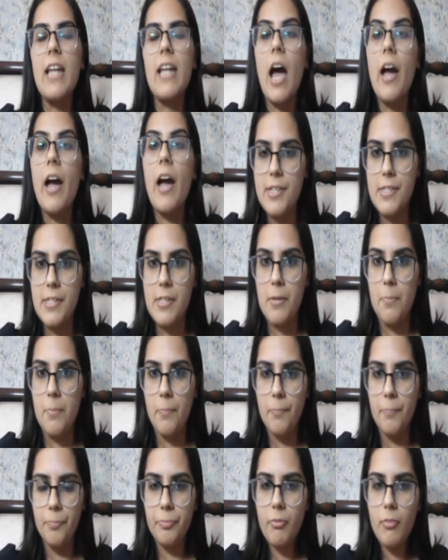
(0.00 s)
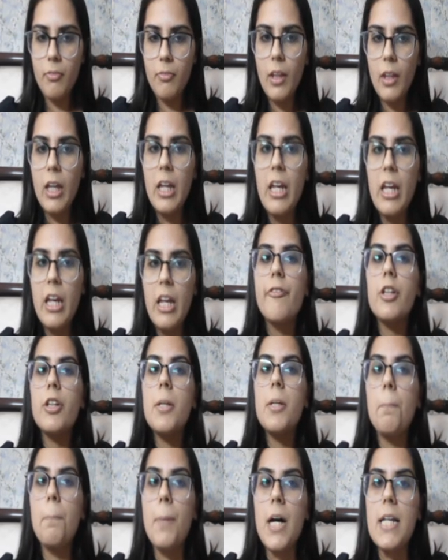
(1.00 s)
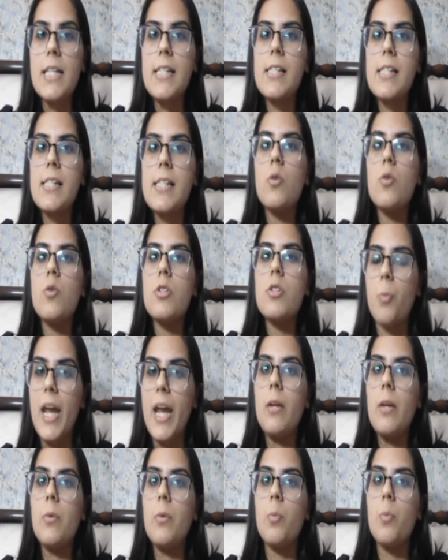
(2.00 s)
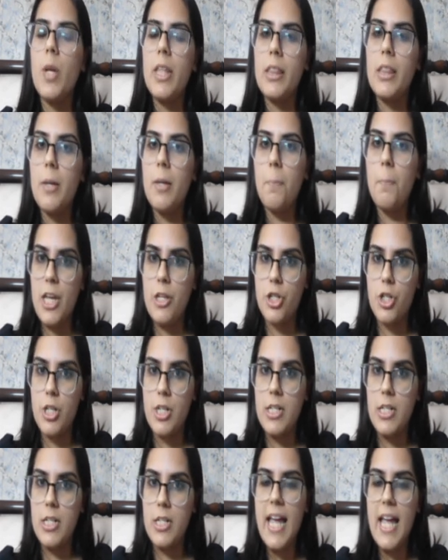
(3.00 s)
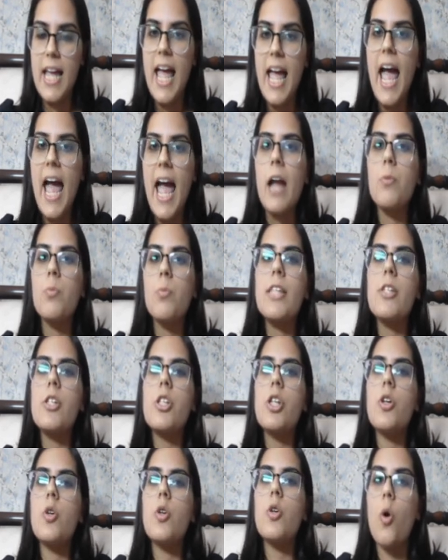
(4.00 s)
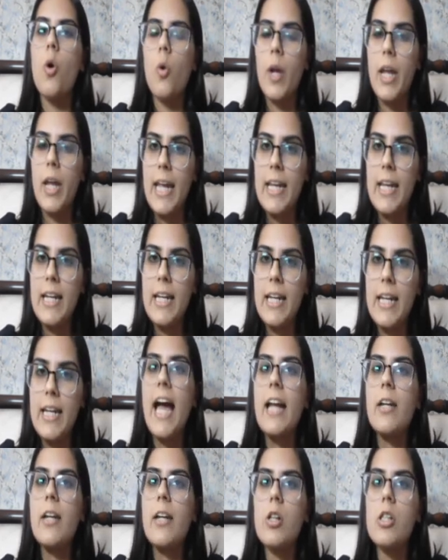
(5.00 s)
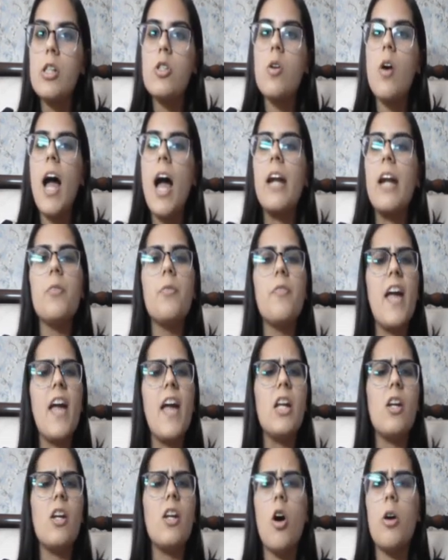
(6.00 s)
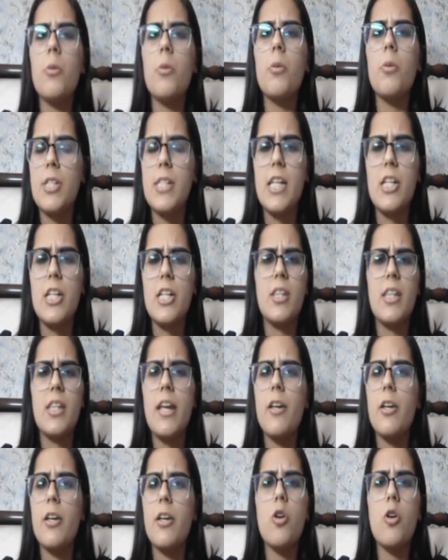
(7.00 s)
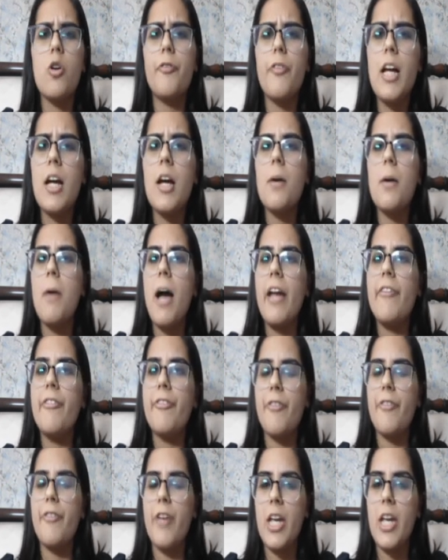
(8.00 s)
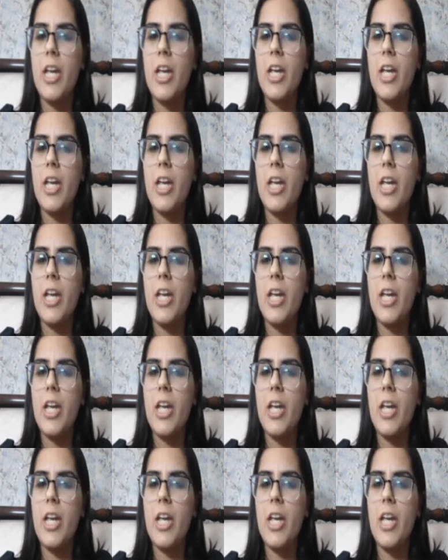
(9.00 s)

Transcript: for the person who's waiting with the patient. And once you go in, that also had a very long procedure. They used to go finger by finger.